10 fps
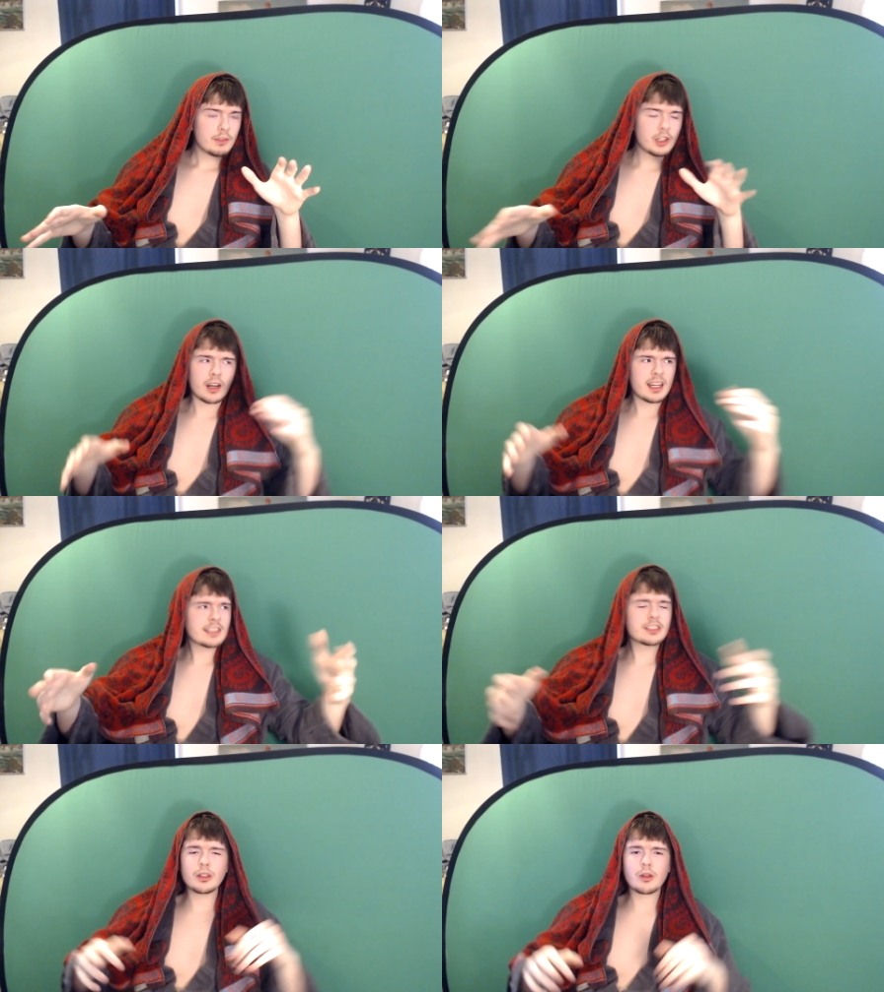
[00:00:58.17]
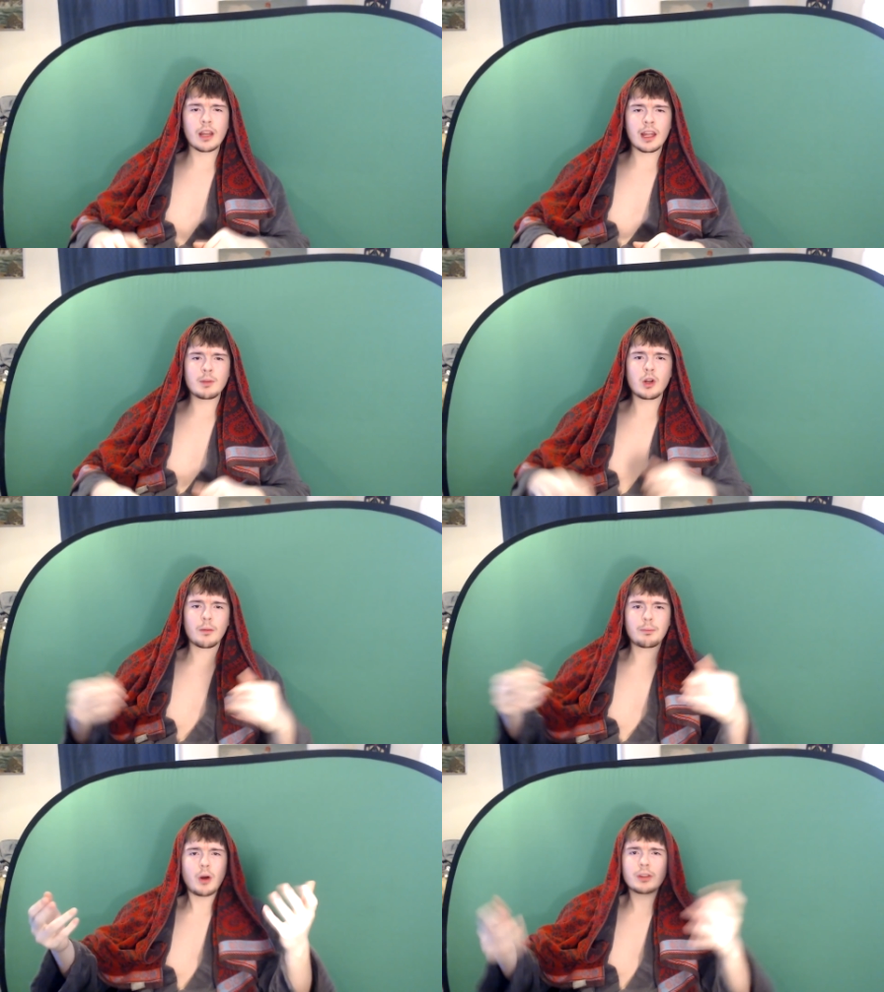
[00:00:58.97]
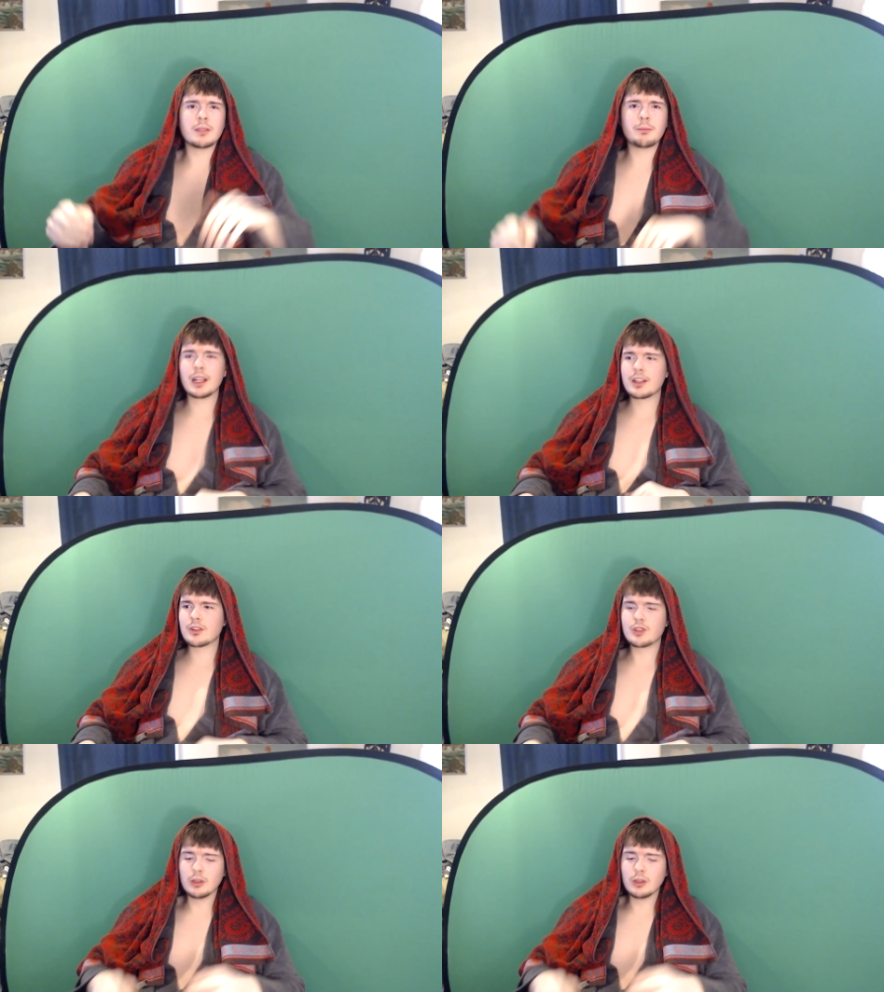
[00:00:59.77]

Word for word: You're on Instagram. You're all posting pictures.